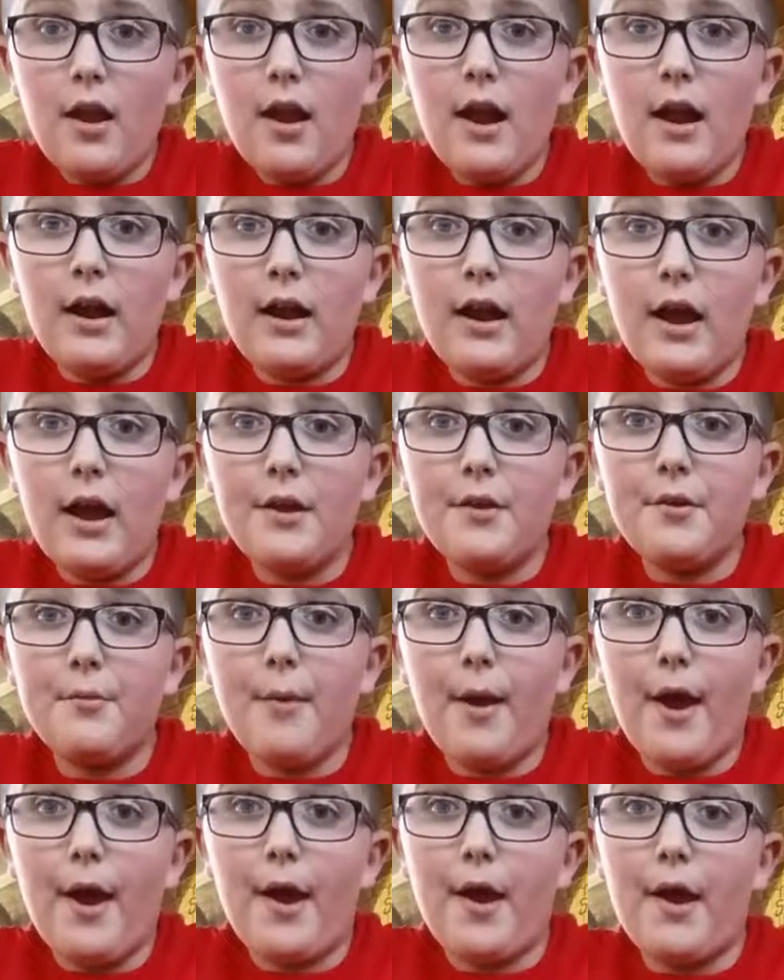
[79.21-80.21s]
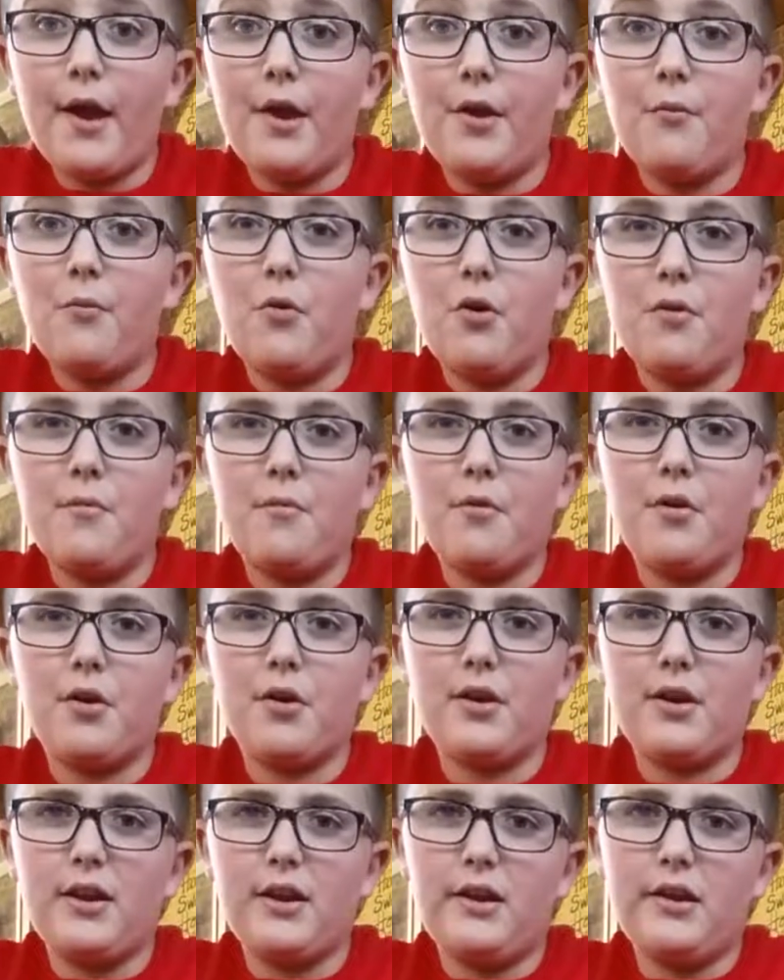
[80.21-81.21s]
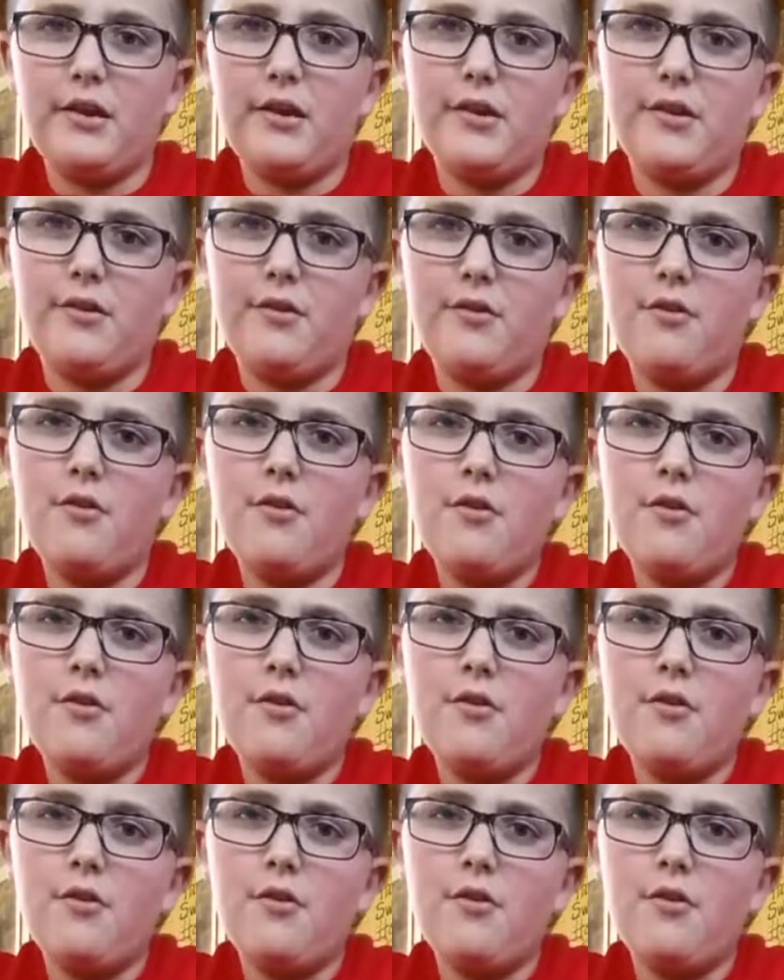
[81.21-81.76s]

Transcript: I got them at a Walmart in